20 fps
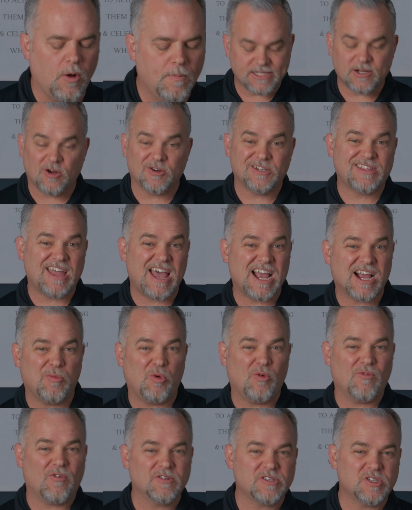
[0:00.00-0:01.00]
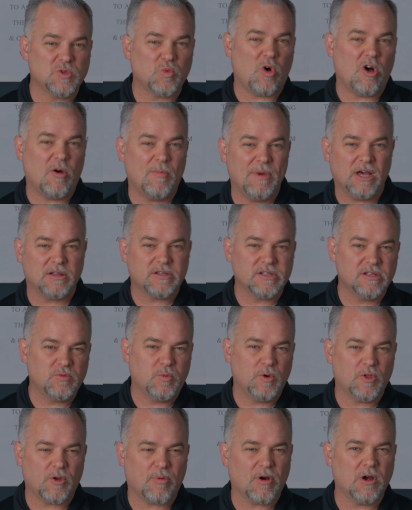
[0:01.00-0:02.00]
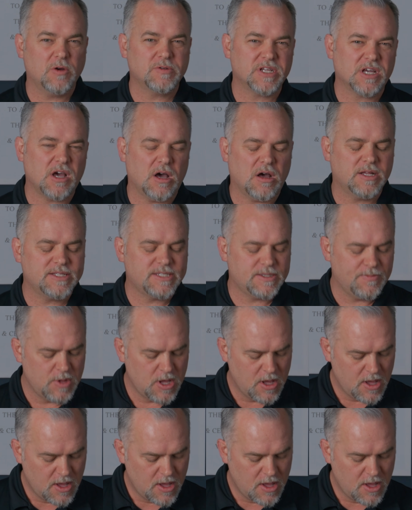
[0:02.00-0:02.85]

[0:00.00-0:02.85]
That's our stackable versus wall mounted with our pros and cons.